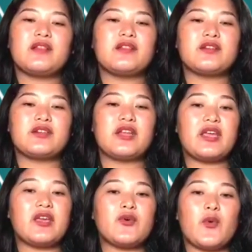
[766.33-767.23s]
Learning
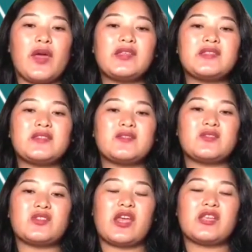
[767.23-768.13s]
equates to
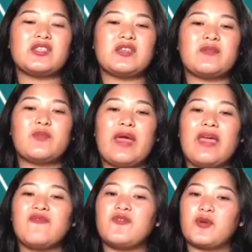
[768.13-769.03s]
changing
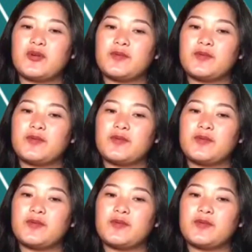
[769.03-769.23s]
behavior.